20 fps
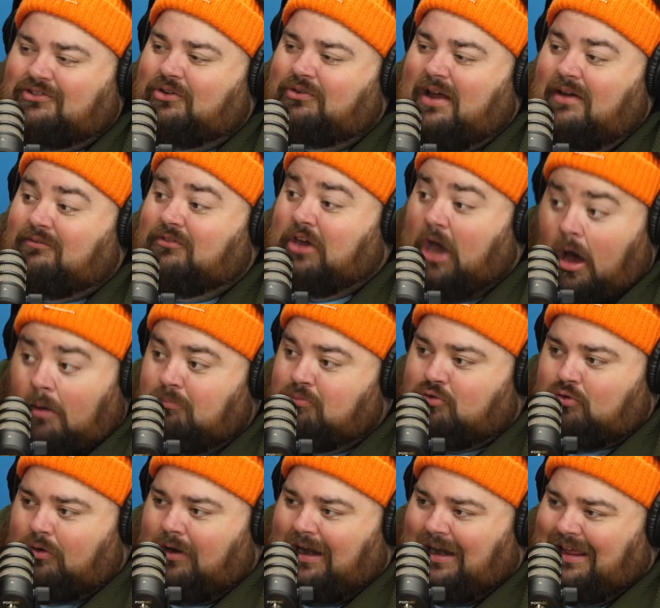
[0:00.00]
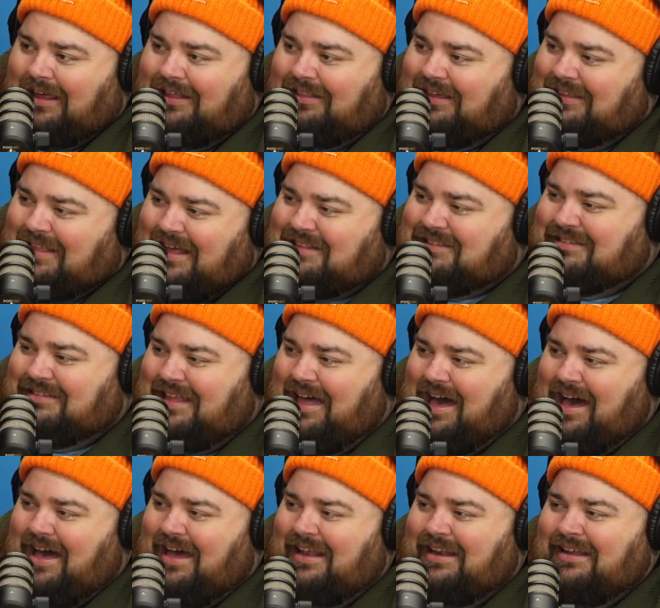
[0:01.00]
don't have gum training. Like
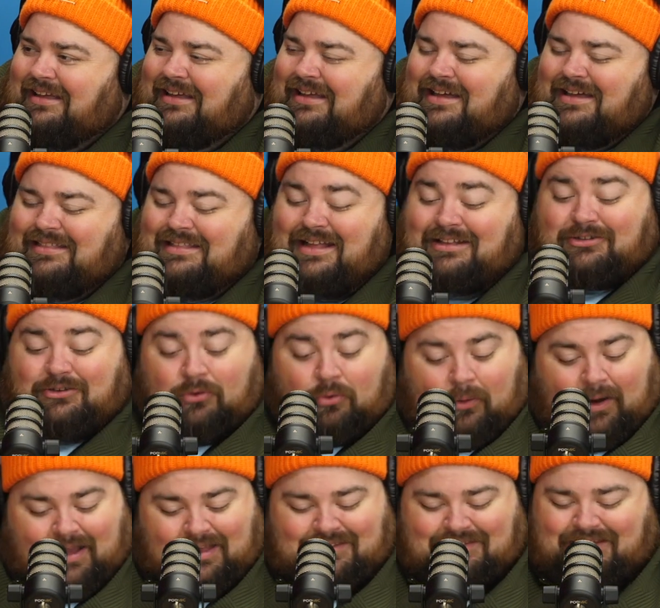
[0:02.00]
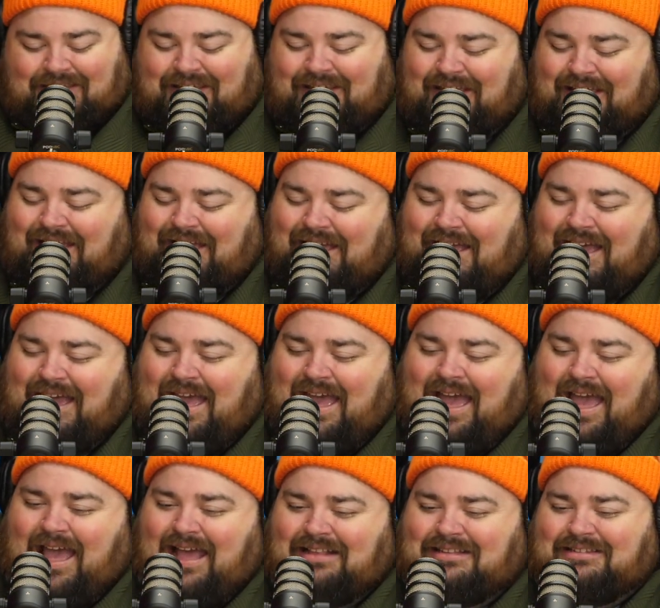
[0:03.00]
that's crazy.
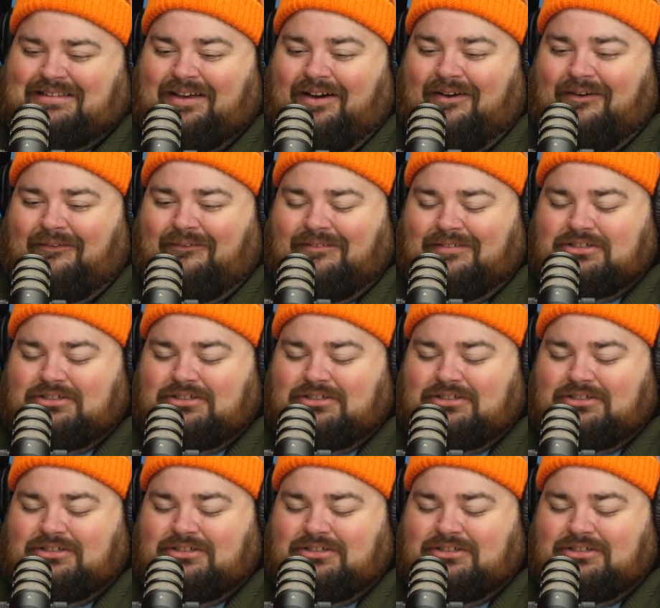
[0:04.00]
And so